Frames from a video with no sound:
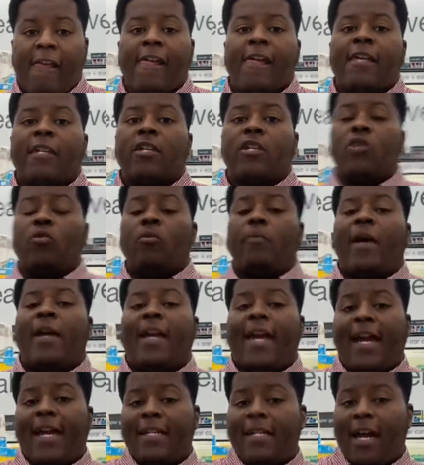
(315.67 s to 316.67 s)
So you will pay
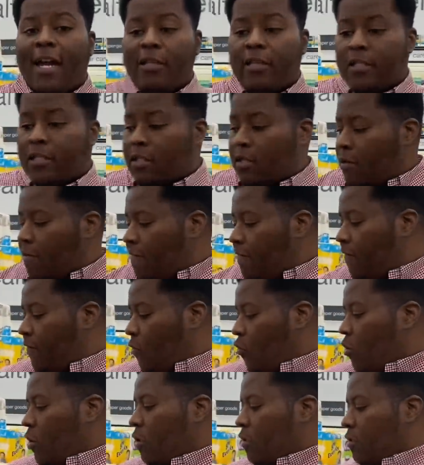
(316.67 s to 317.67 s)
$8
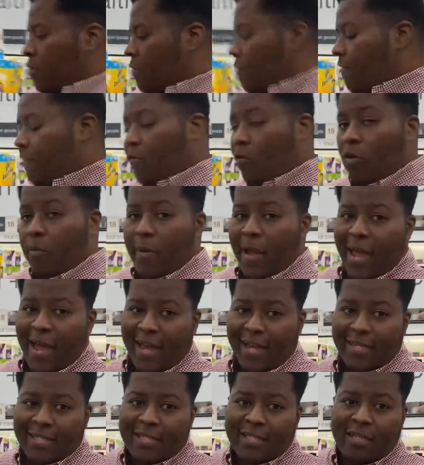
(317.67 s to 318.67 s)
for the four
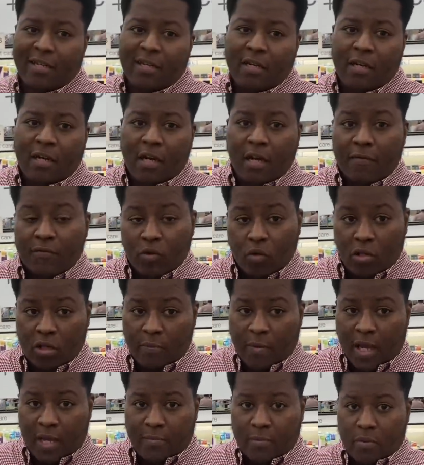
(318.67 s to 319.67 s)
packs of toilet
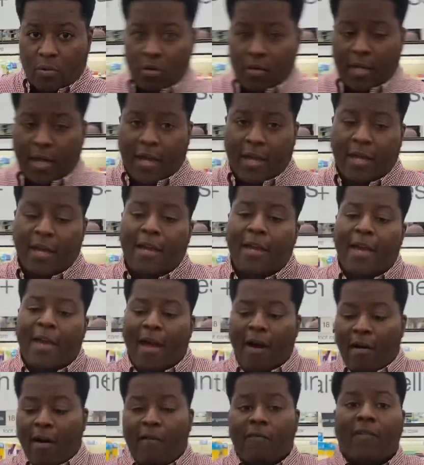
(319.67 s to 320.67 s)
paper, okay?
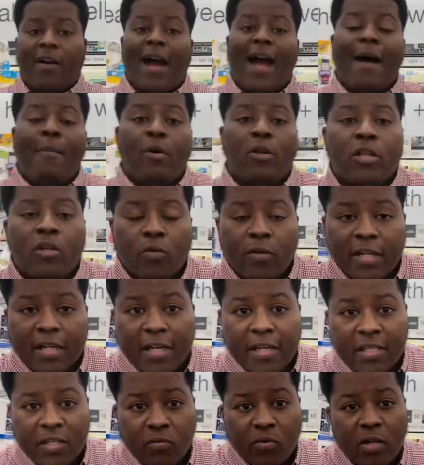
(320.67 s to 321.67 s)
However, I'm only gonna
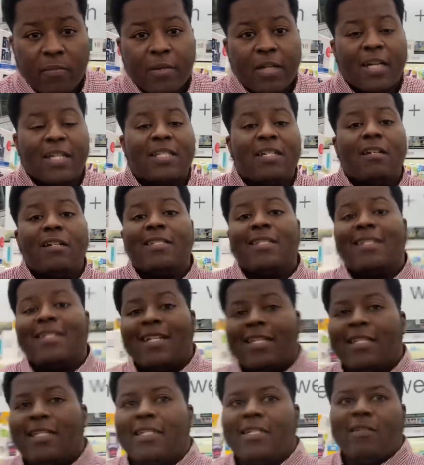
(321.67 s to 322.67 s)
get three because there's
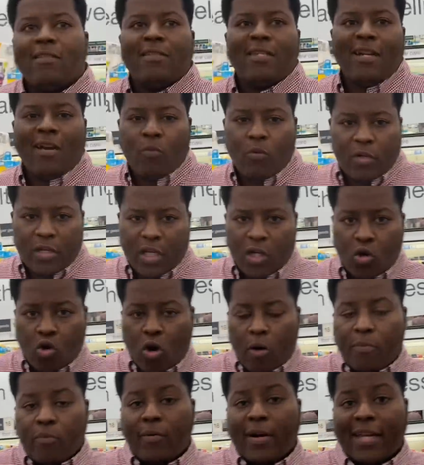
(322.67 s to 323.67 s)
another deal that I wanna
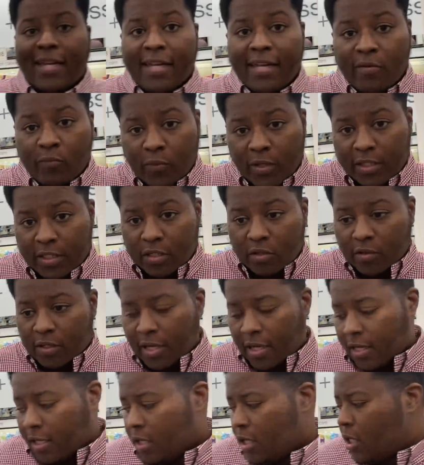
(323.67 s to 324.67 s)
incorporate in with it,
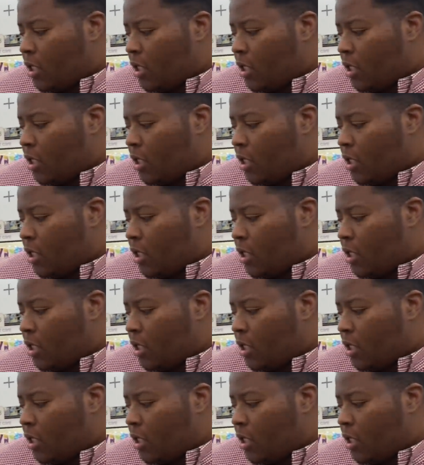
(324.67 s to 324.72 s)
okay?